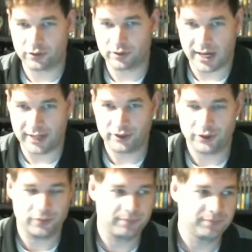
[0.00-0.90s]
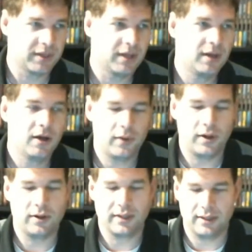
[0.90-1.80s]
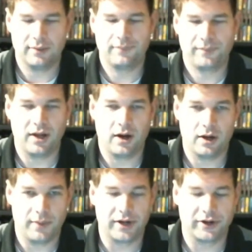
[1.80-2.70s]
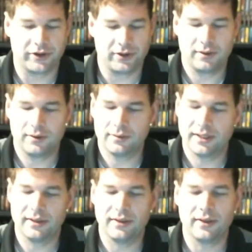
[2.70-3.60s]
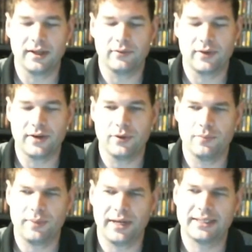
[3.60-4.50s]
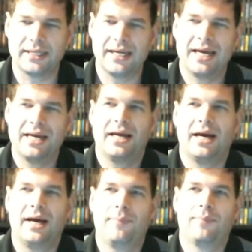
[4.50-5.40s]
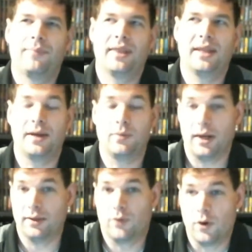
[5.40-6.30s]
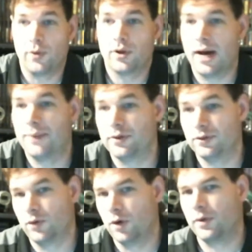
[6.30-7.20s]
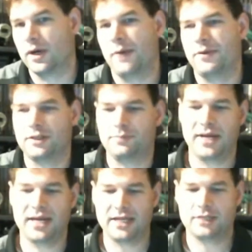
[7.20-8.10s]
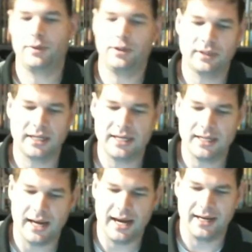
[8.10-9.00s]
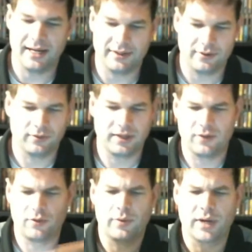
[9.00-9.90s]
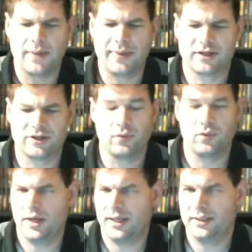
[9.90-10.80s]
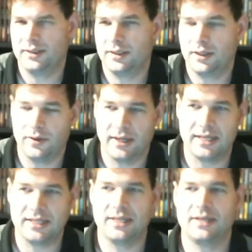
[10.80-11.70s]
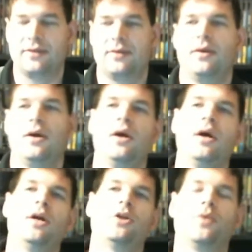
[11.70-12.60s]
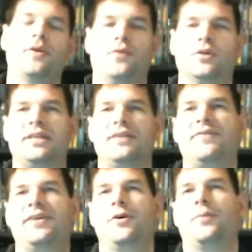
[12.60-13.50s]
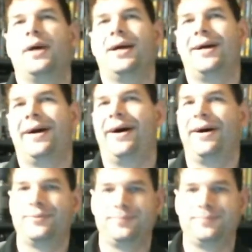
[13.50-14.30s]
costume, well, on a monitor in the reboot, but Robocop is Robocop. He's big, he's bulky. I don't think Robocop actually runs, like he did in the 2014 film. I